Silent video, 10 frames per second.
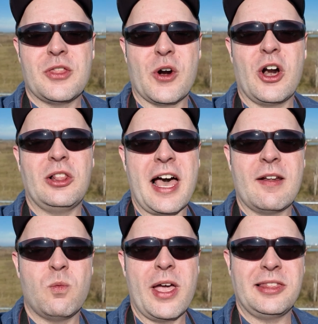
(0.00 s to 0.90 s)
there are a
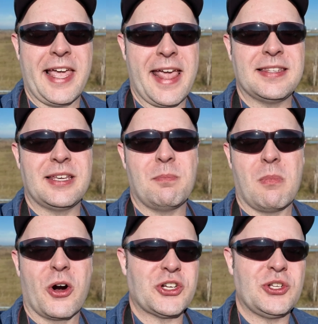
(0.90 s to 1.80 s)
lot of wetlands and
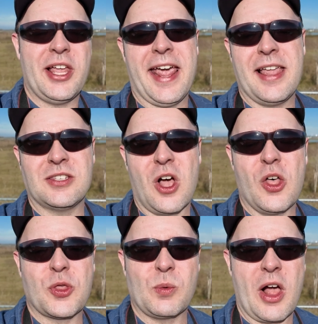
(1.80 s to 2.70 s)
marshlands
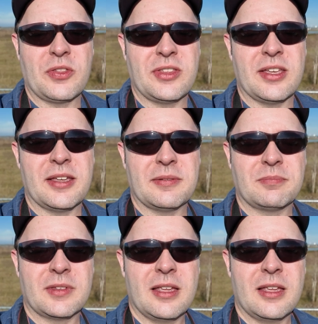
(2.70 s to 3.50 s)
all throughout the